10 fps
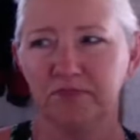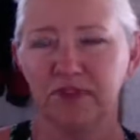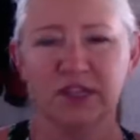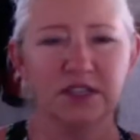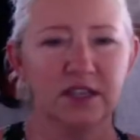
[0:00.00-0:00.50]

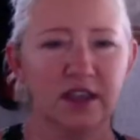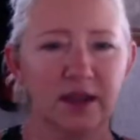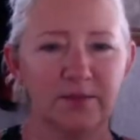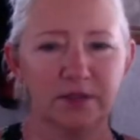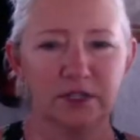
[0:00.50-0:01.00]
things that
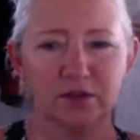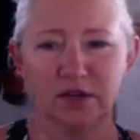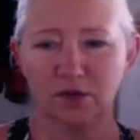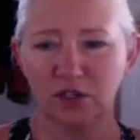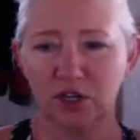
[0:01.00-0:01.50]
happened when
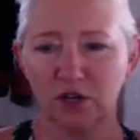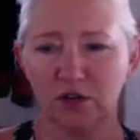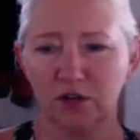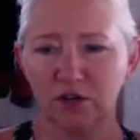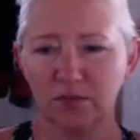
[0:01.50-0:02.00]
I was
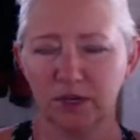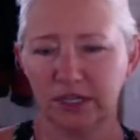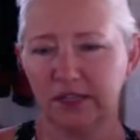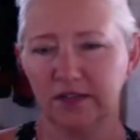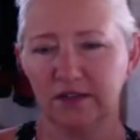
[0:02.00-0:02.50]
younger,
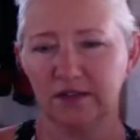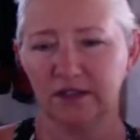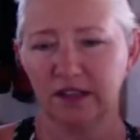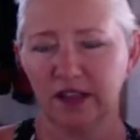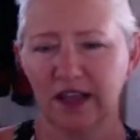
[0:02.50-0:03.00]
but
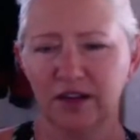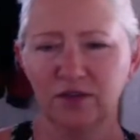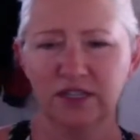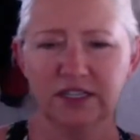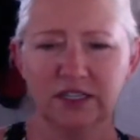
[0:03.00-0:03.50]
I don't
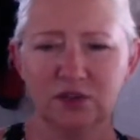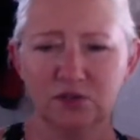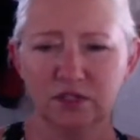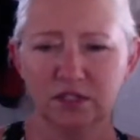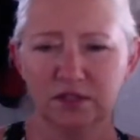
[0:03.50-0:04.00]
like to
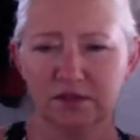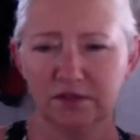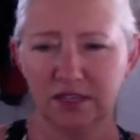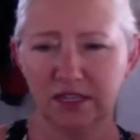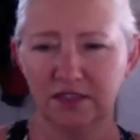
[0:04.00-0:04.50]
use
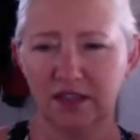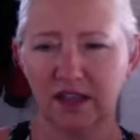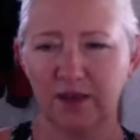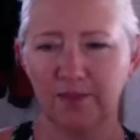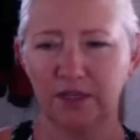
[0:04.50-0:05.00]
things that
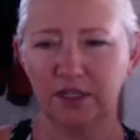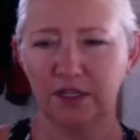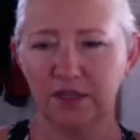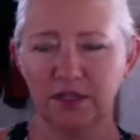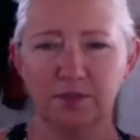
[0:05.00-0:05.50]

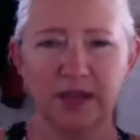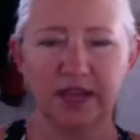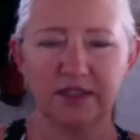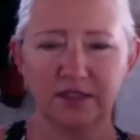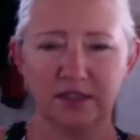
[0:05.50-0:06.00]
happened in the
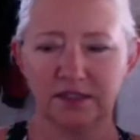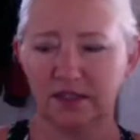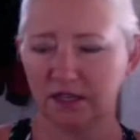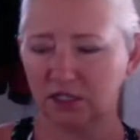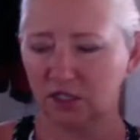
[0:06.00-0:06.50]
past as
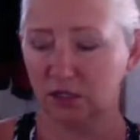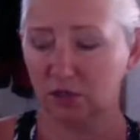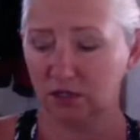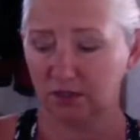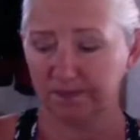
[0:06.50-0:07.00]
an
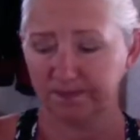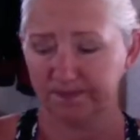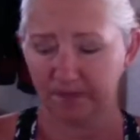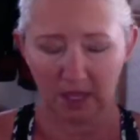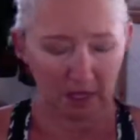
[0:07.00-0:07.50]
excuse.
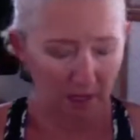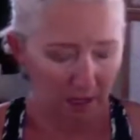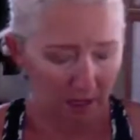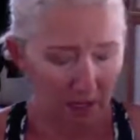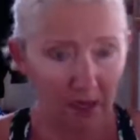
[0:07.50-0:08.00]

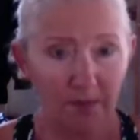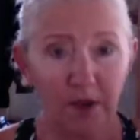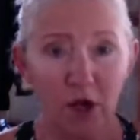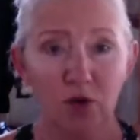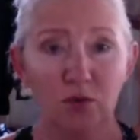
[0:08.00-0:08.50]

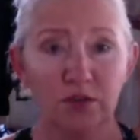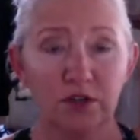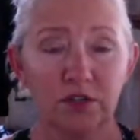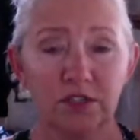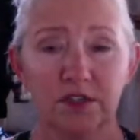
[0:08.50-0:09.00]
Oh,
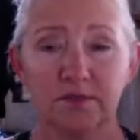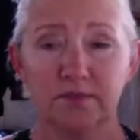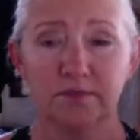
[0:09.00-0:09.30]
there's a